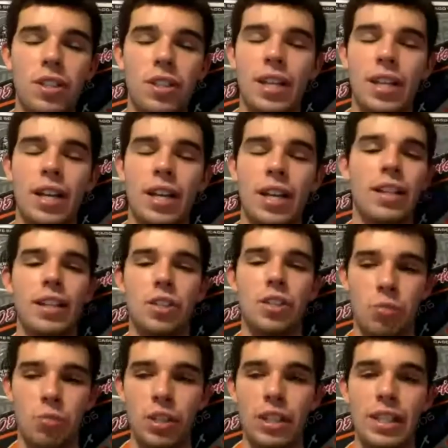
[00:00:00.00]
could tell they
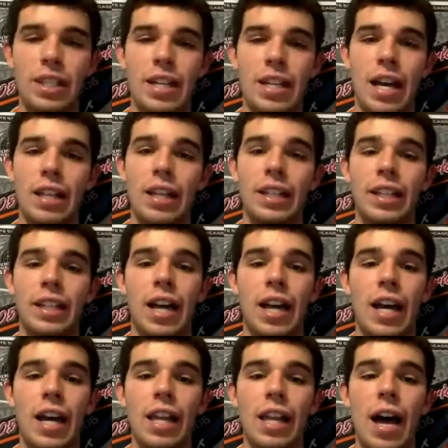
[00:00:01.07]
just really did not like the
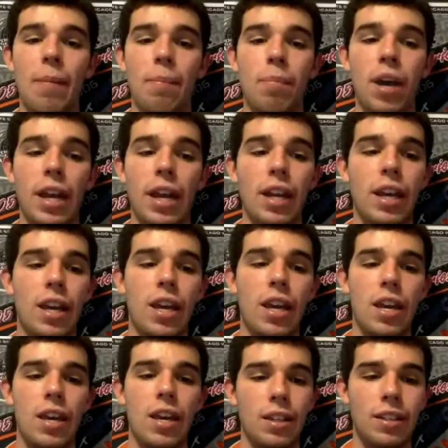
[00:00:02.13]
guy a lot. But
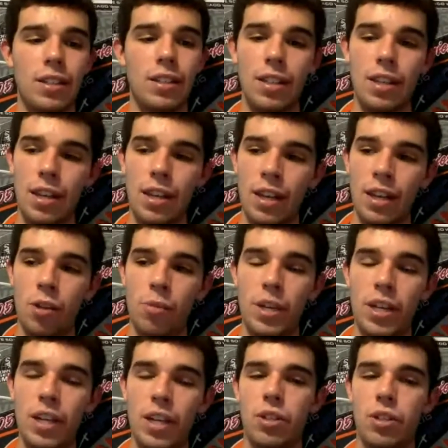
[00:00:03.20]
it'll be
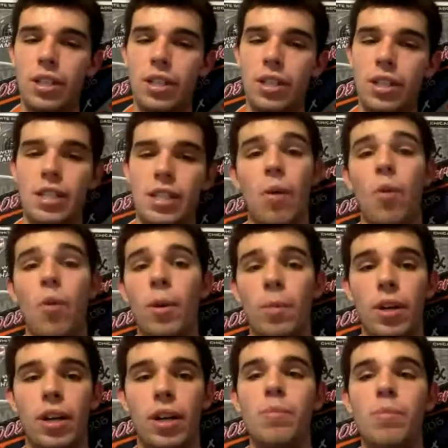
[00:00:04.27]
interesting to see how
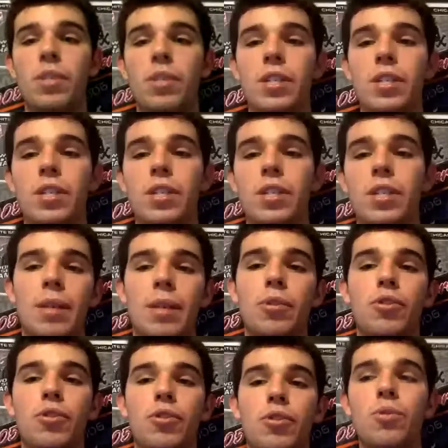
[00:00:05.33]
Hoiberg comes in and he's able
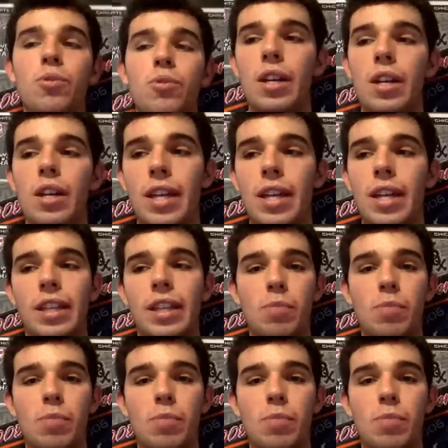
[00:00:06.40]
to get